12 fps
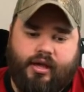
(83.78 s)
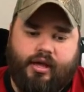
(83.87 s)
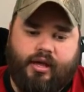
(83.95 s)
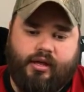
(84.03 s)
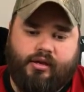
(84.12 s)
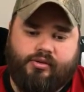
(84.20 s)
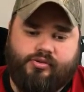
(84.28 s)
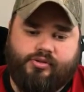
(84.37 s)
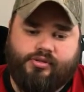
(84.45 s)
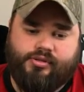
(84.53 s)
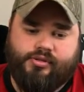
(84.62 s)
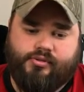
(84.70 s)
and
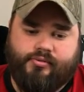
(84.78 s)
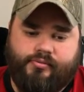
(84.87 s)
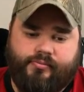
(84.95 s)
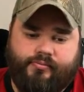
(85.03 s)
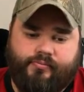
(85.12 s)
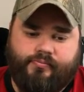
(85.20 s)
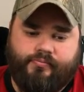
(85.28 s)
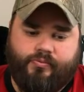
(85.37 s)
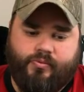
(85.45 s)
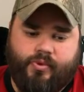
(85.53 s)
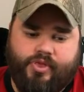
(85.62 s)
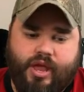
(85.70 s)

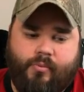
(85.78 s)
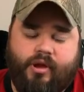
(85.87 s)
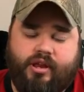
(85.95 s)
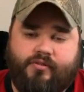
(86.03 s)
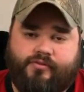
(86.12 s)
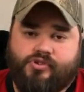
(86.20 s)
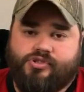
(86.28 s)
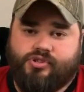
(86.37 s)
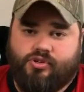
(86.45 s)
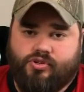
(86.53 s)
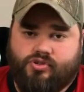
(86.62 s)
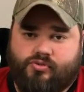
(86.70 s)
when they went in for
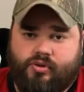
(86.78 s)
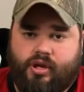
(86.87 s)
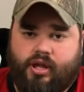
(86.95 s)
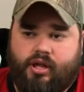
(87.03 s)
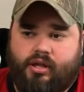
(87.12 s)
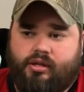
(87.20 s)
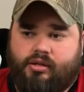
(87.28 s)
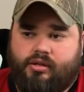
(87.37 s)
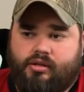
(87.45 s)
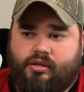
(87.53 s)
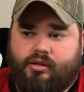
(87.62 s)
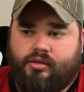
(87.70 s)
surgery,
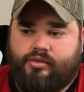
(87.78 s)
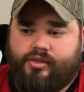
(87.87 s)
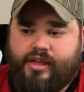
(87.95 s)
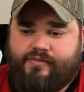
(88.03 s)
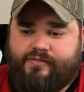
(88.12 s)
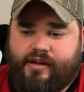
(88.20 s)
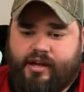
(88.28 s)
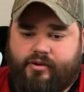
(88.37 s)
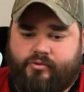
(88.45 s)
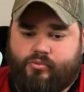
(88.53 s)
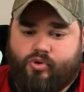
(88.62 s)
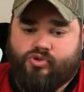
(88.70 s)
they
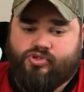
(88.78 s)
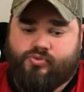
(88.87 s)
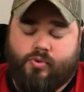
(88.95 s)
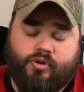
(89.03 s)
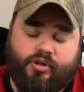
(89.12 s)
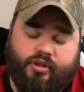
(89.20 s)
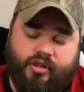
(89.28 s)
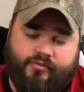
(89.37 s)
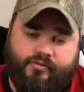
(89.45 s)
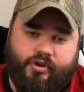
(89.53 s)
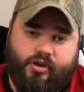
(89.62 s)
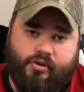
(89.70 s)
found more swollen
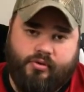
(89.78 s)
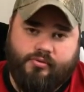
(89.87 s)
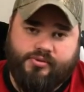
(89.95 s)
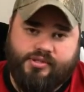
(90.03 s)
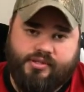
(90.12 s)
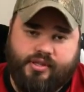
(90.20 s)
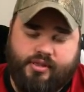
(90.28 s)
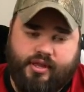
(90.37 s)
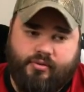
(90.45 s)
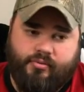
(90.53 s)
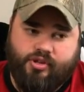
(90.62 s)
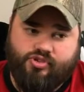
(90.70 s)
lymph nodes than they
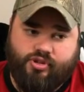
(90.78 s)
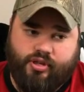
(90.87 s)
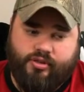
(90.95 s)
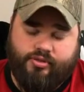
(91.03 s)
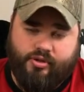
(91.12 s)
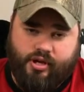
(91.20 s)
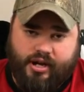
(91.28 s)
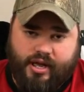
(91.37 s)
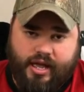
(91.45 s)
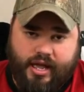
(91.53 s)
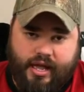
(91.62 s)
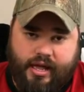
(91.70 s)
originally thought
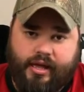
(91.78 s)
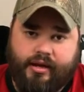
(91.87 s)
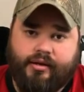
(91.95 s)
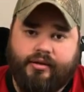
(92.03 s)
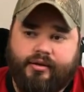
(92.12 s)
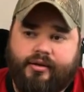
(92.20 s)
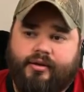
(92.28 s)
I had.